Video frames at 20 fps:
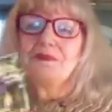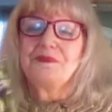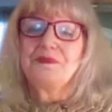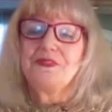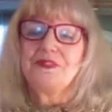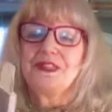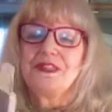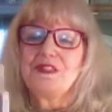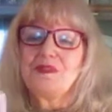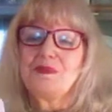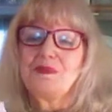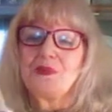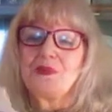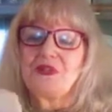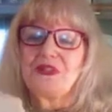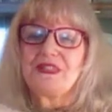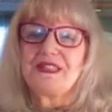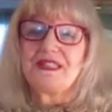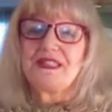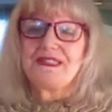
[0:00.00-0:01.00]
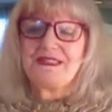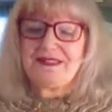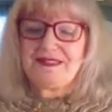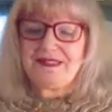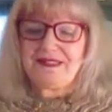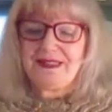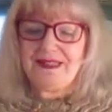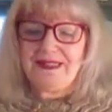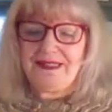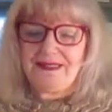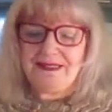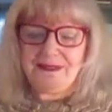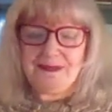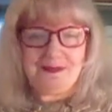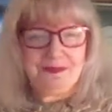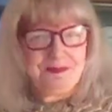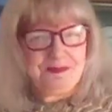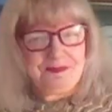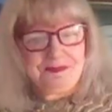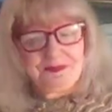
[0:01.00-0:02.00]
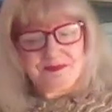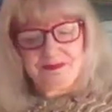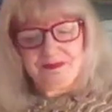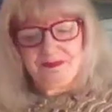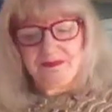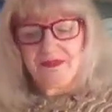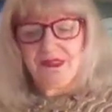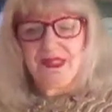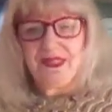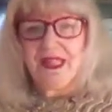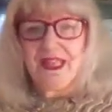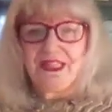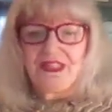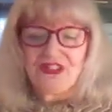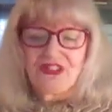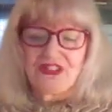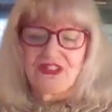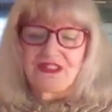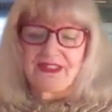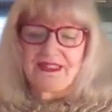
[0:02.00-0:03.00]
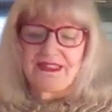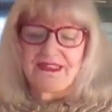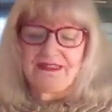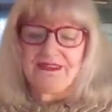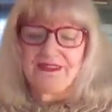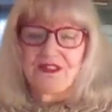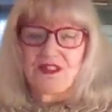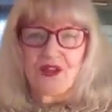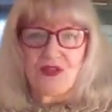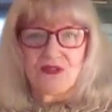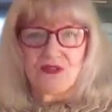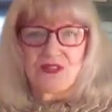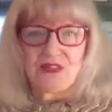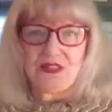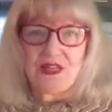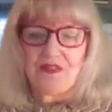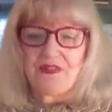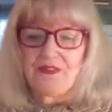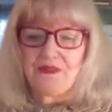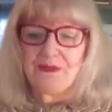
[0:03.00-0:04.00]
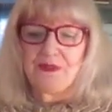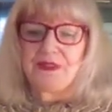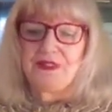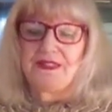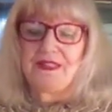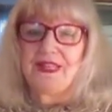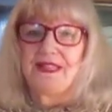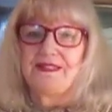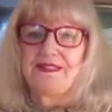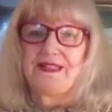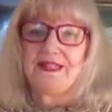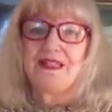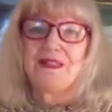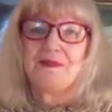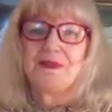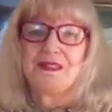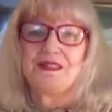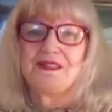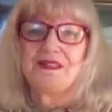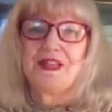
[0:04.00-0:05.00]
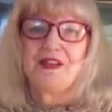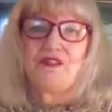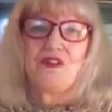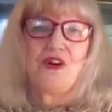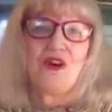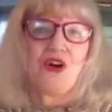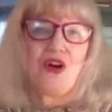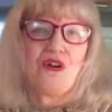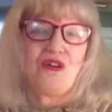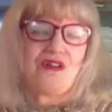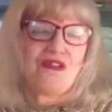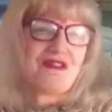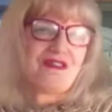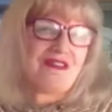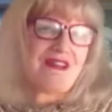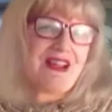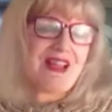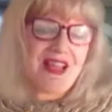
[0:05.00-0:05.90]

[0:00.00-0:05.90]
This book is actually, it's a ghost novel, but it has elements of horror.